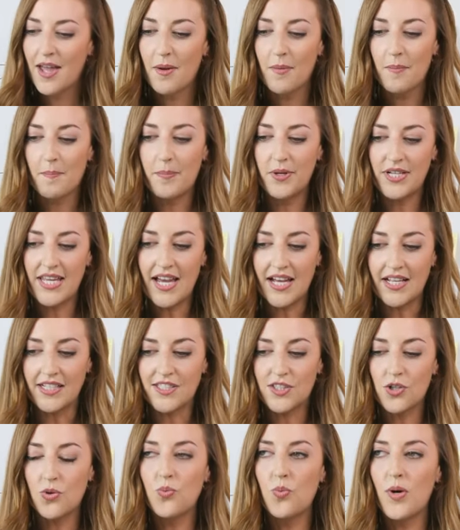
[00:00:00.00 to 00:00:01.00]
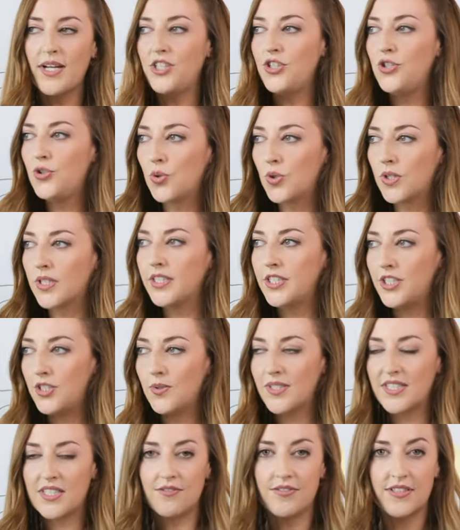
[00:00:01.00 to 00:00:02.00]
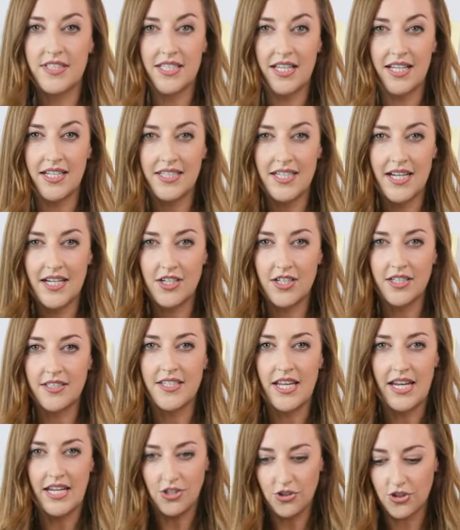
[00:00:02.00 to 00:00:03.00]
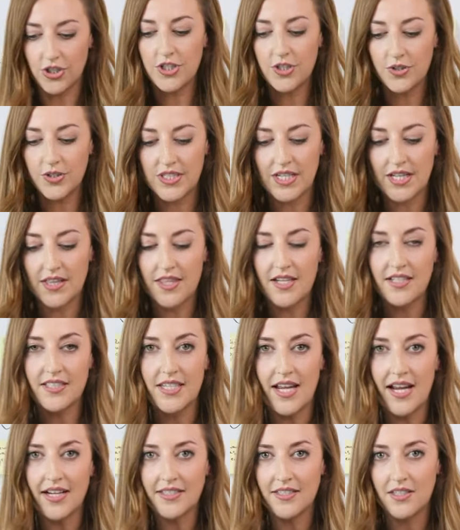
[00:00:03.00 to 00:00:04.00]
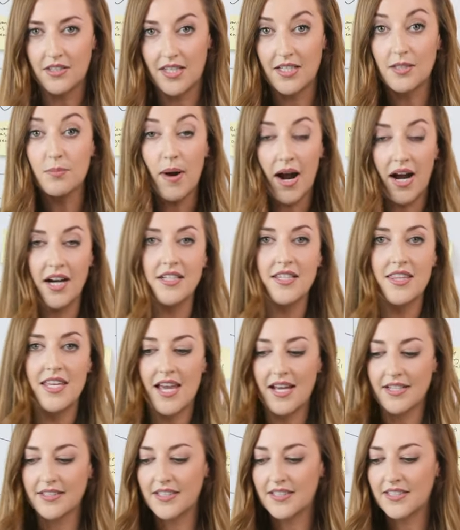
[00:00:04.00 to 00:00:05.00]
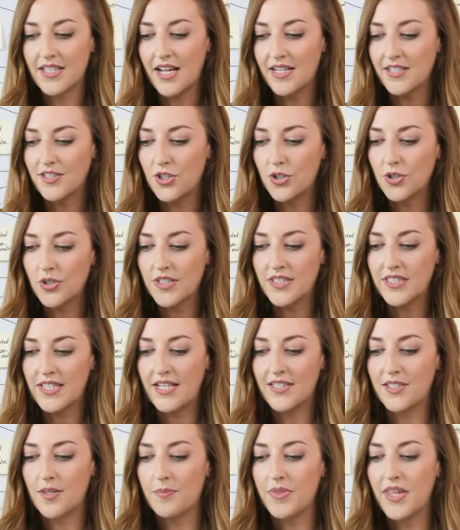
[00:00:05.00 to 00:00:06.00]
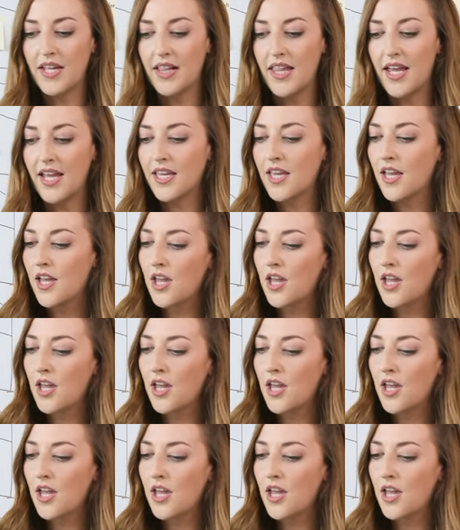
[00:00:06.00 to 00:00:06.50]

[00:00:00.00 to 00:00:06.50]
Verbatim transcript: But yeah, so when you as the facilitator is introducing this part of the exercise, you're going to say something like,